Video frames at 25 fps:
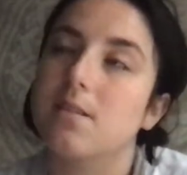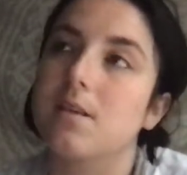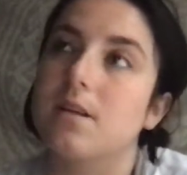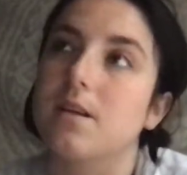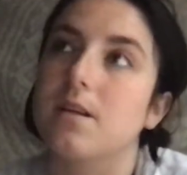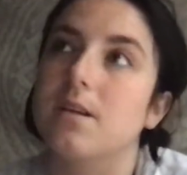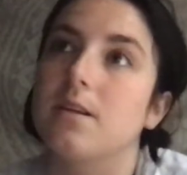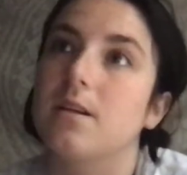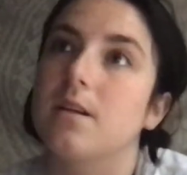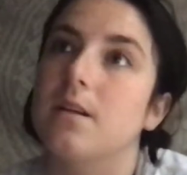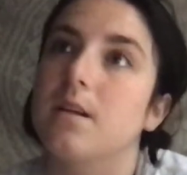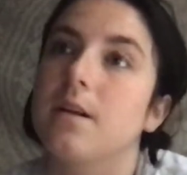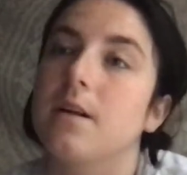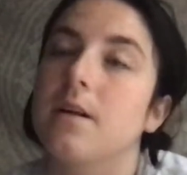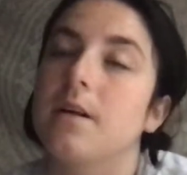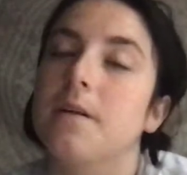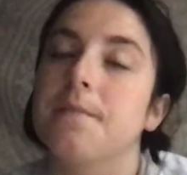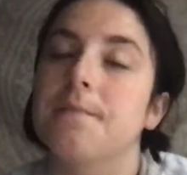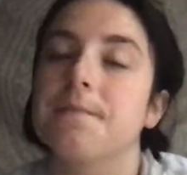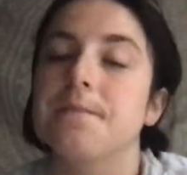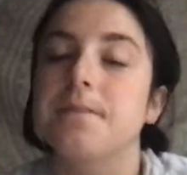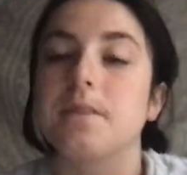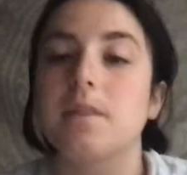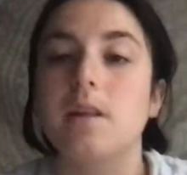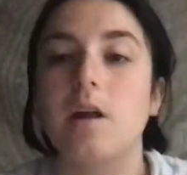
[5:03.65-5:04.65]
And
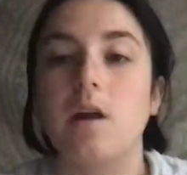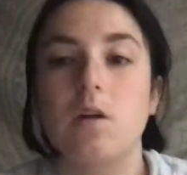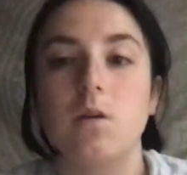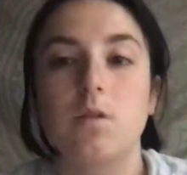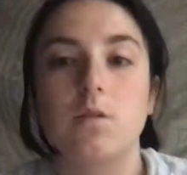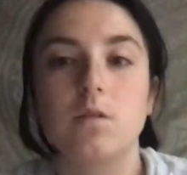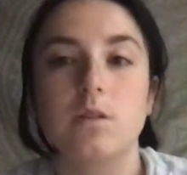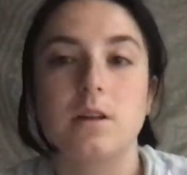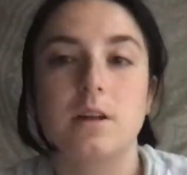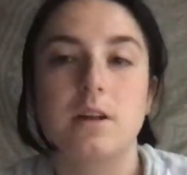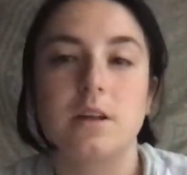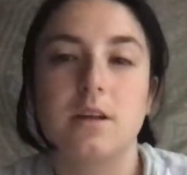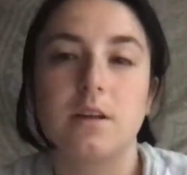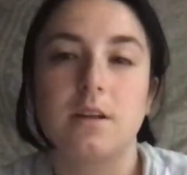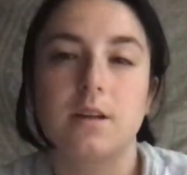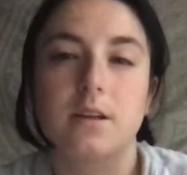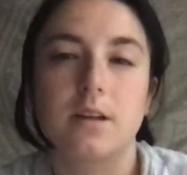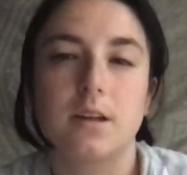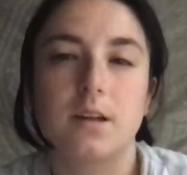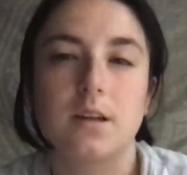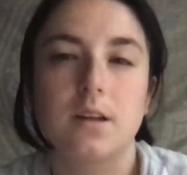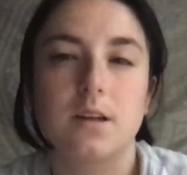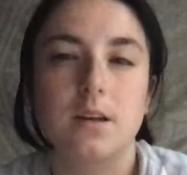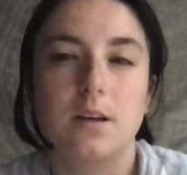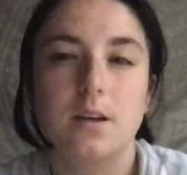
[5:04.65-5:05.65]
not only
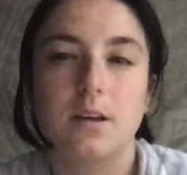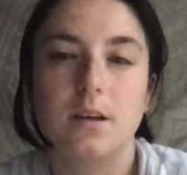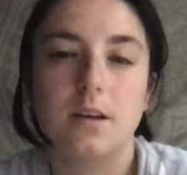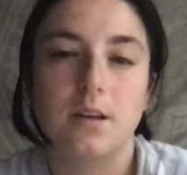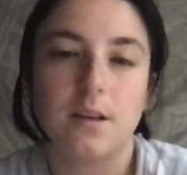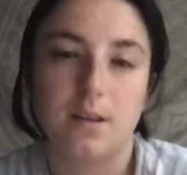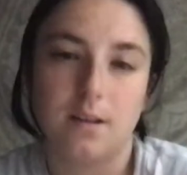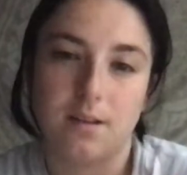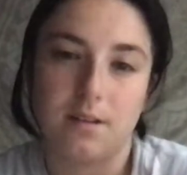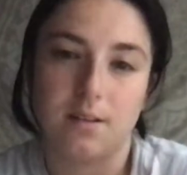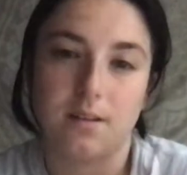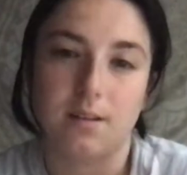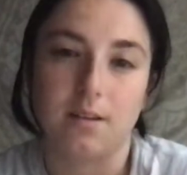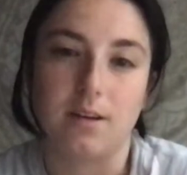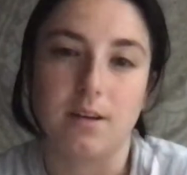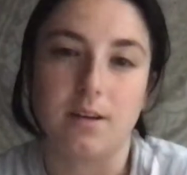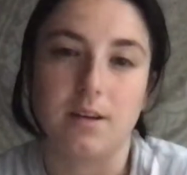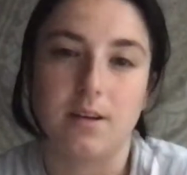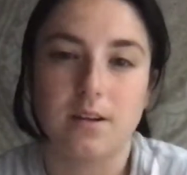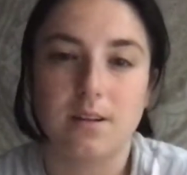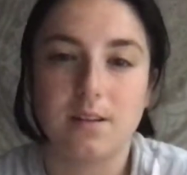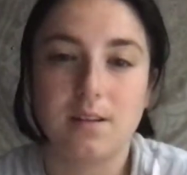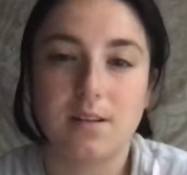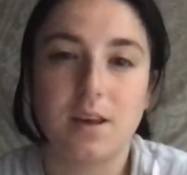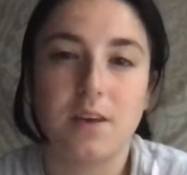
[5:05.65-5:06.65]
is
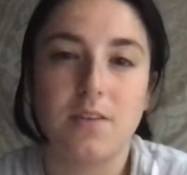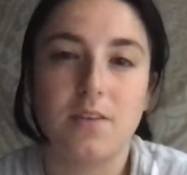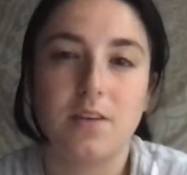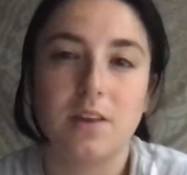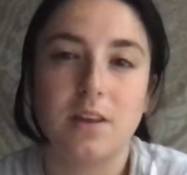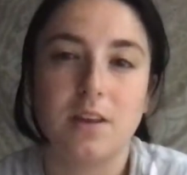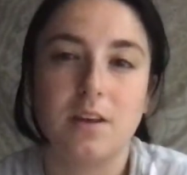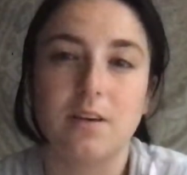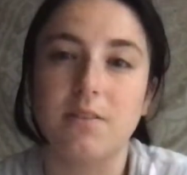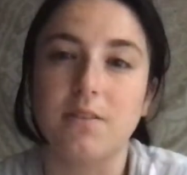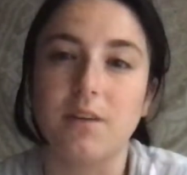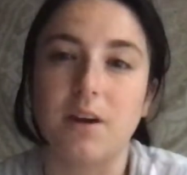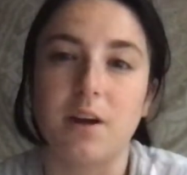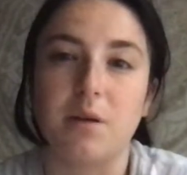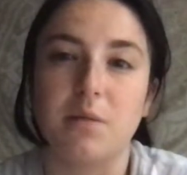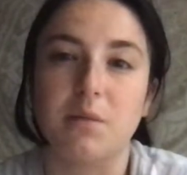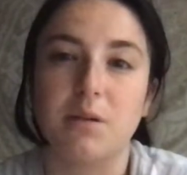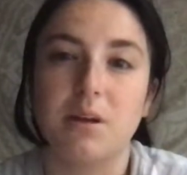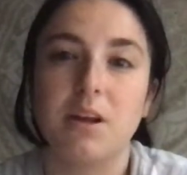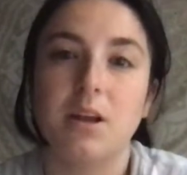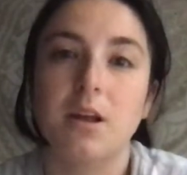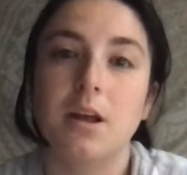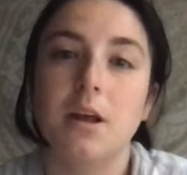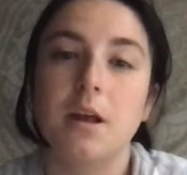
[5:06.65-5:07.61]
it saving the environment,